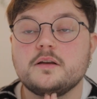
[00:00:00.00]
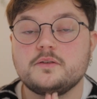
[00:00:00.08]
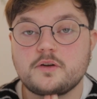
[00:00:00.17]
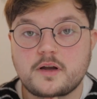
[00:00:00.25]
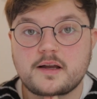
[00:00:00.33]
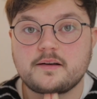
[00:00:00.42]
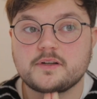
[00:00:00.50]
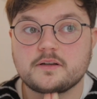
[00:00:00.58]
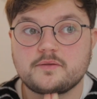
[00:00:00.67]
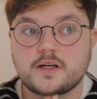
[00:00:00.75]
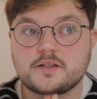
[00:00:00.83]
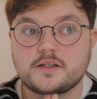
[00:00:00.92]
not having
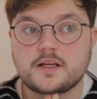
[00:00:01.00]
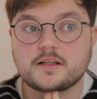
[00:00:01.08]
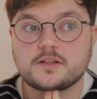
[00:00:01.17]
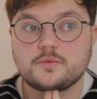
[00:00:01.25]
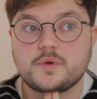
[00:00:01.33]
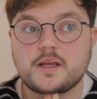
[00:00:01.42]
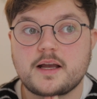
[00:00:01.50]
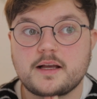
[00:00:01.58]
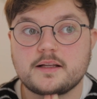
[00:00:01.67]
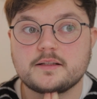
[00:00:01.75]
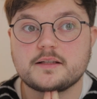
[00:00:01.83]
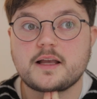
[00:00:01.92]
a vaginectomy
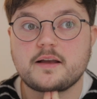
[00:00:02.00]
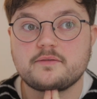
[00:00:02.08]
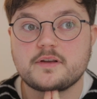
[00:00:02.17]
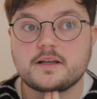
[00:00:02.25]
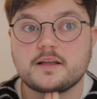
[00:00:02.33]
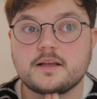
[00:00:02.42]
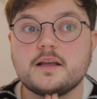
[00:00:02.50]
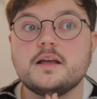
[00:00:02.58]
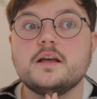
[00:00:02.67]
and having